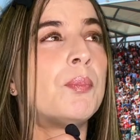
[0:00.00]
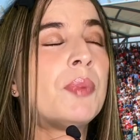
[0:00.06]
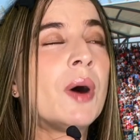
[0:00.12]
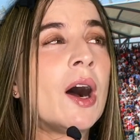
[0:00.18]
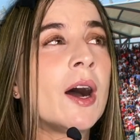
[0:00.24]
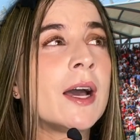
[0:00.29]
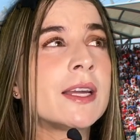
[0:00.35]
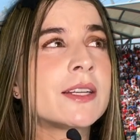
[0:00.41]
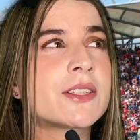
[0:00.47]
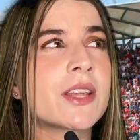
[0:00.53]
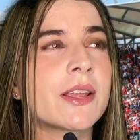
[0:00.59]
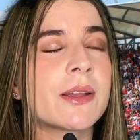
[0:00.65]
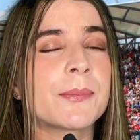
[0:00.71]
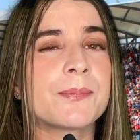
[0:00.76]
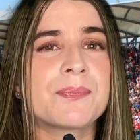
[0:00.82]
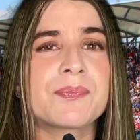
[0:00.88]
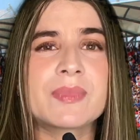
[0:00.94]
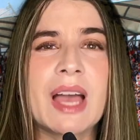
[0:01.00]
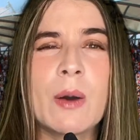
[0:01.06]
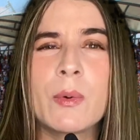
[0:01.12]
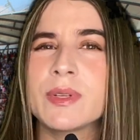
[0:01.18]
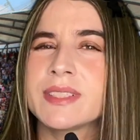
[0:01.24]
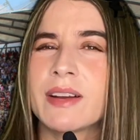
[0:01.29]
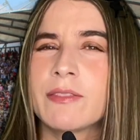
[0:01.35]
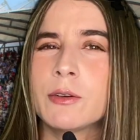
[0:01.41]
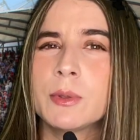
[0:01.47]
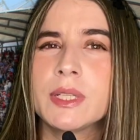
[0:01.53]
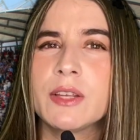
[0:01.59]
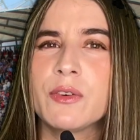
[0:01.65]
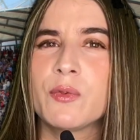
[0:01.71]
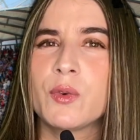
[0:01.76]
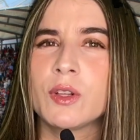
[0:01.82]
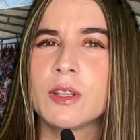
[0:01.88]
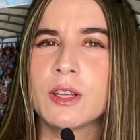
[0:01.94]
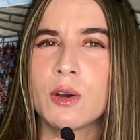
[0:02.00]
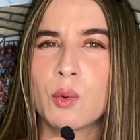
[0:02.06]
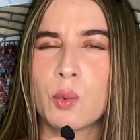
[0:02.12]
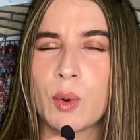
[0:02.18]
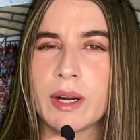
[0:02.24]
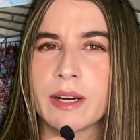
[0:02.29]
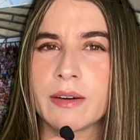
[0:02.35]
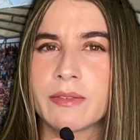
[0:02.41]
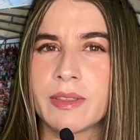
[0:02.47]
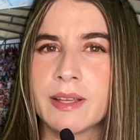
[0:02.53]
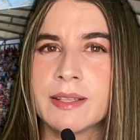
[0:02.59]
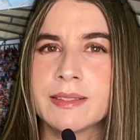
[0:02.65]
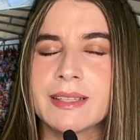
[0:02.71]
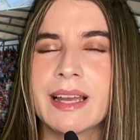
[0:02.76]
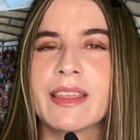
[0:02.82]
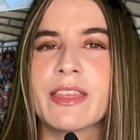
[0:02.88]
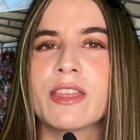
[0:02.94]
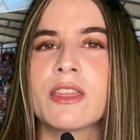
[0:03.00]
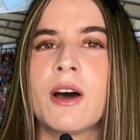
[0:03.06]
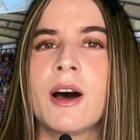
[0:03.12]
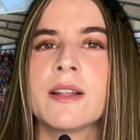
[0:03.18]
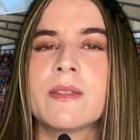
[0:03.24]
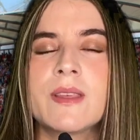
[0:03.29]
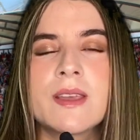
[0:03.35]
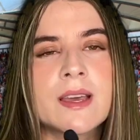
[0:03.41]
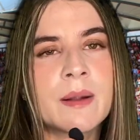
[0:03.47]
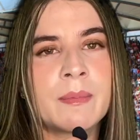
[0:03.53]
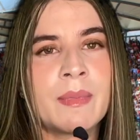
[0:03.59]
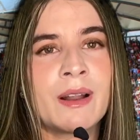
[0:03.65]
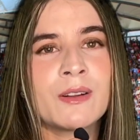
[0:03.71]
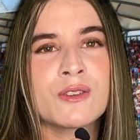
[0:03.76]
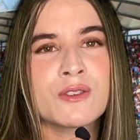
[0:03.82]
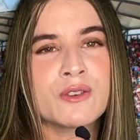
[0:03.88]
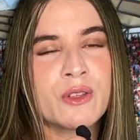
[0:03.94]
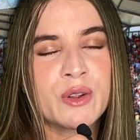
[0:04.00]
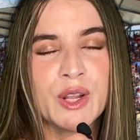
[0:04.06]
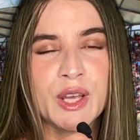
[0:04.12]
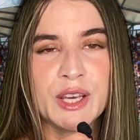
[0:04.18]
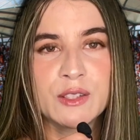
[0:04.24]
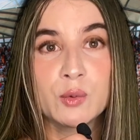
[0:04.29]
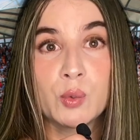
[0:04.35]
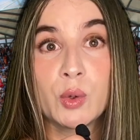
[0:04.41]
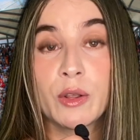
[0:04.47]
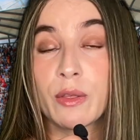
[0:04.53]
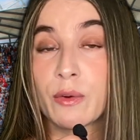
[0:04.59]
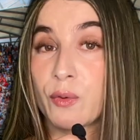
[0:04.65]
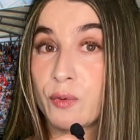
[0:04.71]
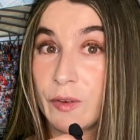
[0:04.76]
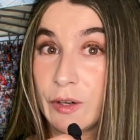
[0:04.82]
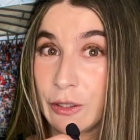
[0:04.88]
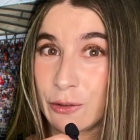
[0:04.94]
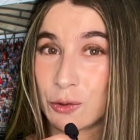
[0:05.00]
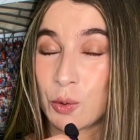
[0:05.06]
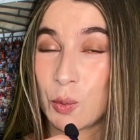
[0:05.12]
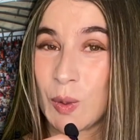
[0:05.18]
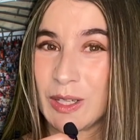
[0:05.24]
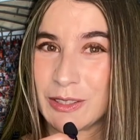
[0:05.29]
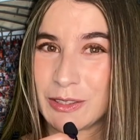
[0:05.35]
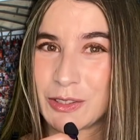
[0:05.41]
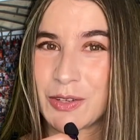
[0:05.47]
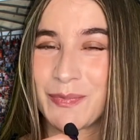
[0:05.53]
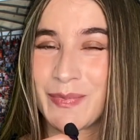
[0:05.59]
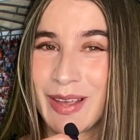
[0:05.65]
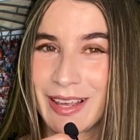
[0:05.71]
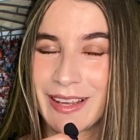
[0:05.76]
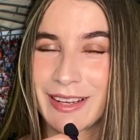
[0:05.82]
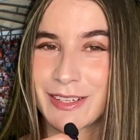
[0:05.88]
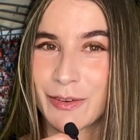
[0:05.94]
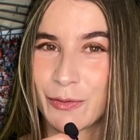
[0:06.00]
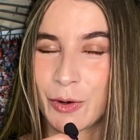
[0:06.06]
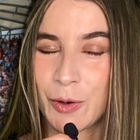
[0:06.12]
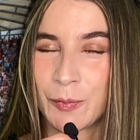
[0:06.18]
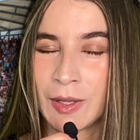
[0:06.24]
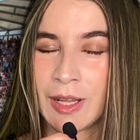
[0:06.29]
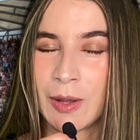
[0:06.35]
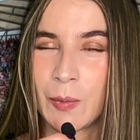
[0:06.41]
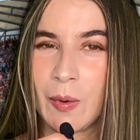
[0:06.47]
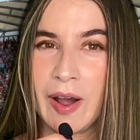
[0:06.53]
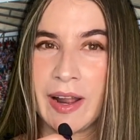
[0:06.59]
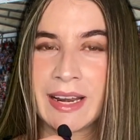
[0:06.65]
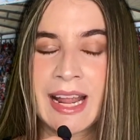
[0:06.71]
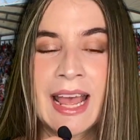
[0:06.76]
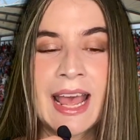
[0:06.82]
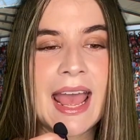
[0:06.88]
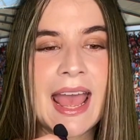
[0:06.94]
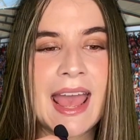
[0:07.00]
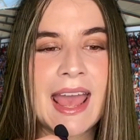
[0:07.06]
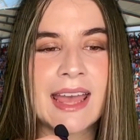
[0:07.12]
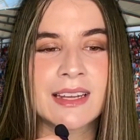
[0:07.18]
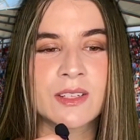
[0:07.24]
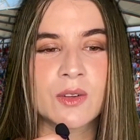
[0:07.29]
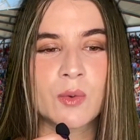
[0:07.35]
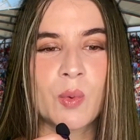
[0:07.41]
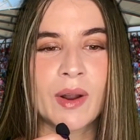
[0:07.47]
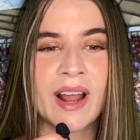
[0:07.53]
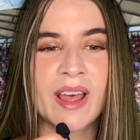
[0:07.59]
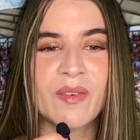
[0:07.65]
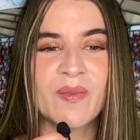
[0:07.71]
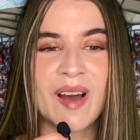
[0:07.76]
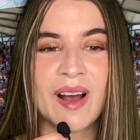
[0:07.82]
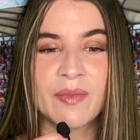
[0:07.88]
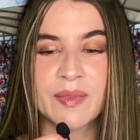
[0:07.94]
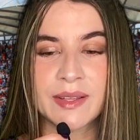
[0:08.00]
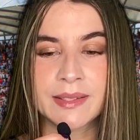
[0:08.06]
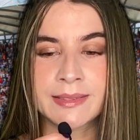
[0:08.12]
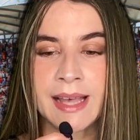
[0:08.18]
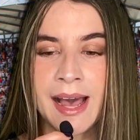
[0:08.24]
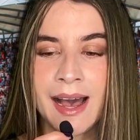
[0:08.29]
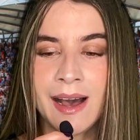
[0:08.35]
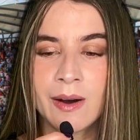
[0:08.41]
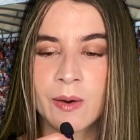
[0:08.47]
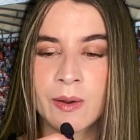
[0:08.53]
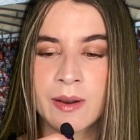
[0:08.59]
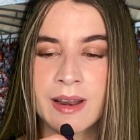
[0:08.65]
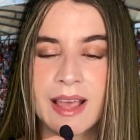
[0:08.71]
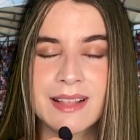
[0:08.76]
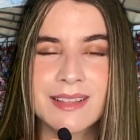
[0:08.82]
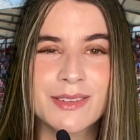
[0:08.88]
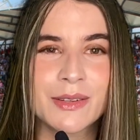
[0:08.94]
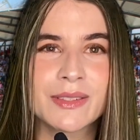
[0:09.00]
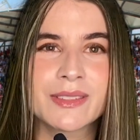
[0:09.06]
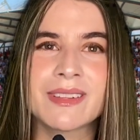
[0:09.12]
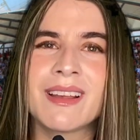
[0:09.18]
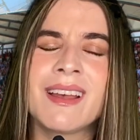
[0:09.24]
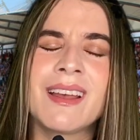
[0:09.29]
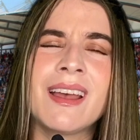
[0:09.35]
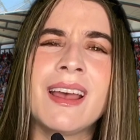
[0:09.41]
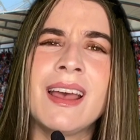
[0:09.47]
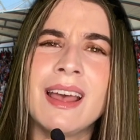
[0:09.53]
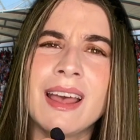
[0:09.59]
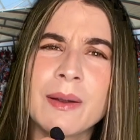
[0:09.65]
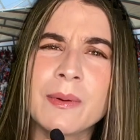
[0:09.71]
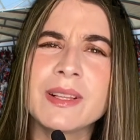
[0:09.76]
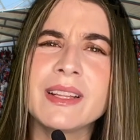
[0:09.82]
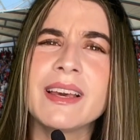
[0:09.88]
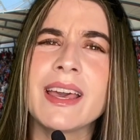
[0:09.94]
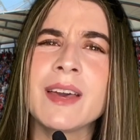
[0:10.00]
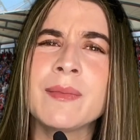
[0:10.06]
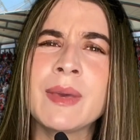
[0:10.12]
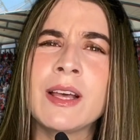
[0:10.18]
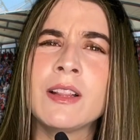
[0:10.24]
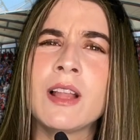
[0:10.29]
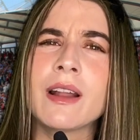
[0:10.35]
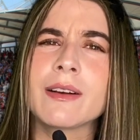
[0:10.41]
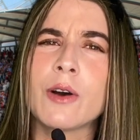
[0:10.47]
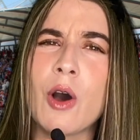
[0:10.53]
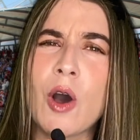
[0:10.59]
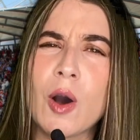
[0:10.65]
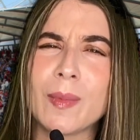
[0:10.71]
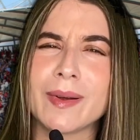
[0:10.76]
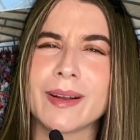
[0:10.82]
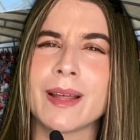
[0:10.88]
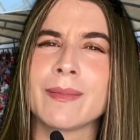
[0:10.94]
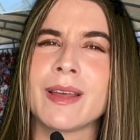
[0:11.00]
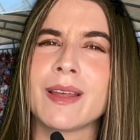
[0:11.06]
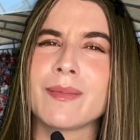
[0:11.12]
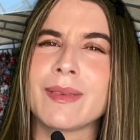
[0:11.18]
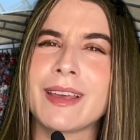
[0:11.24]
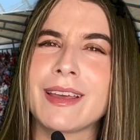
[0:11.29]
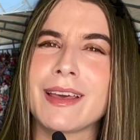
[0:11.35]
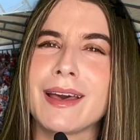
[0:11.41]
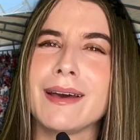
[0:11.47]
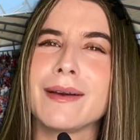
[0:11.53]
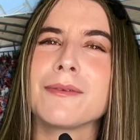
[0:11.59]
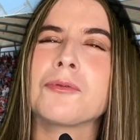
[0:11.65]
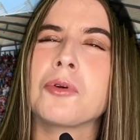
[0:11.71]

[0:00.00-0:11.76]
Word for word: but I was never really fully aware of this. I thought the Hermanos Rodriguez were the first ones to make it to Formula One. And when I found this out, it just it really gave me a lot of hope and it made me get